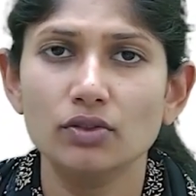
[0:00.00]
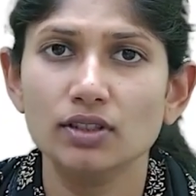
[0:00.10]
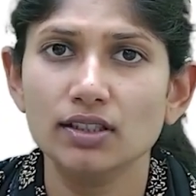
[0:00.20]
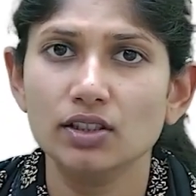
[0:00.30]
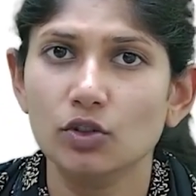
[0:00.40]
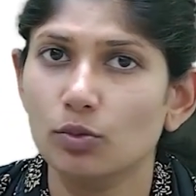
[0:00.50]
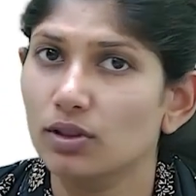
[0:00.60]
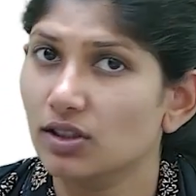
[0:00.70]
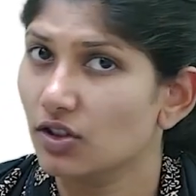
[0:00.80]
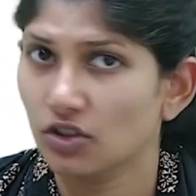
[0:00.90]
that the nobles
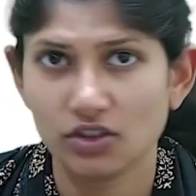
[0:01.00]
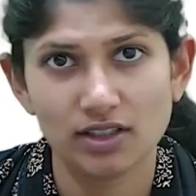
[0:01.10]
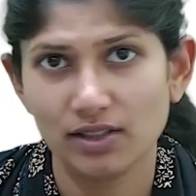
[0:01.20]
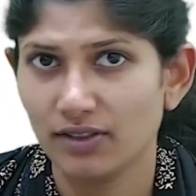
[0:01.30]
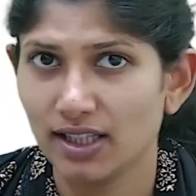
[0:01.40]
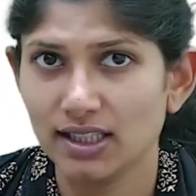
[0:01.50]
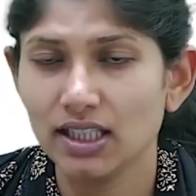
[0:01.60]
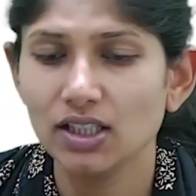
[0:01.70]
are generally wealthy,